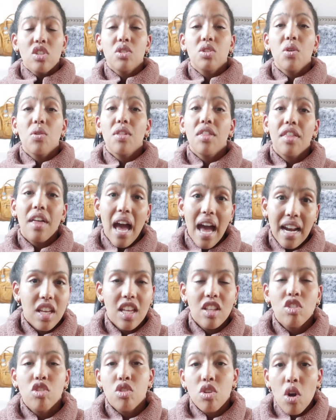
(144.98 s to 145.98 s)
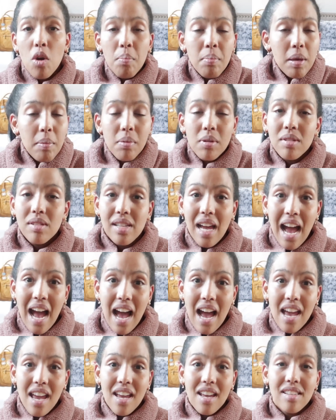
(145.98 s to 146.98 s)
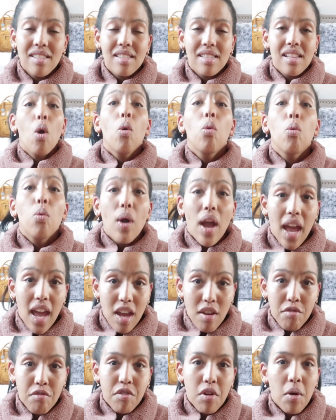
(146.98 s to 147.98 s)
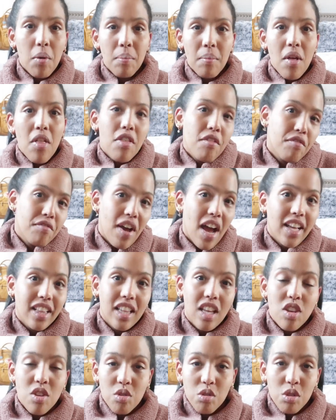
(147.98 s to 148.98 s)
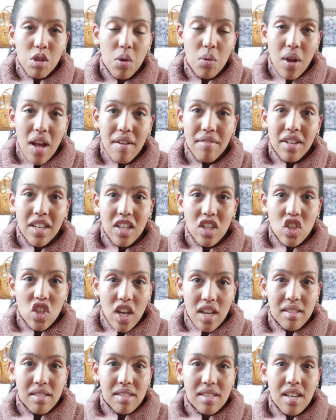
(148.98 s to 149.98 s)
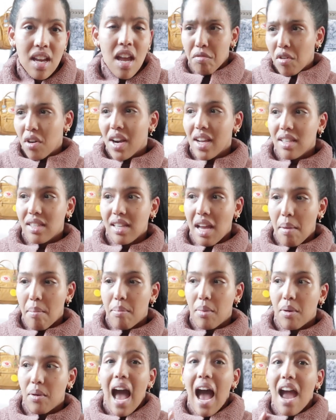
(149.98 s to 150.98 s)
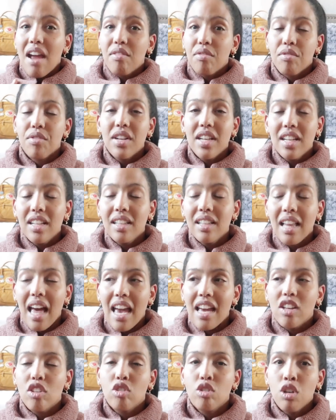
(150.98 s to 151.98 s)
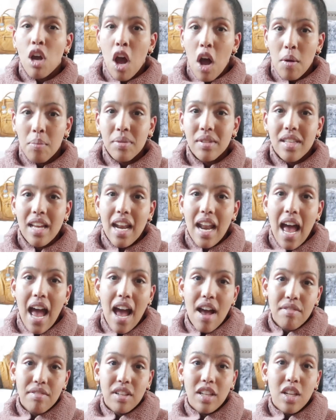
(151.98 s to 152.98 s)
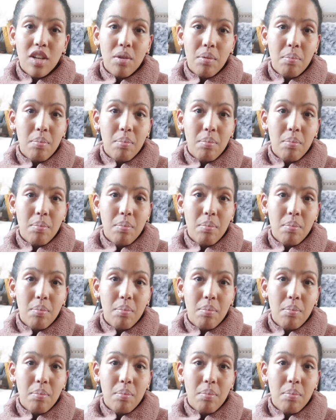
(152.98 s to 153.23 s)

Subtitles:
so that can draw people's eyes away from the fact that you don't have any chest. For example, I really like tops that have little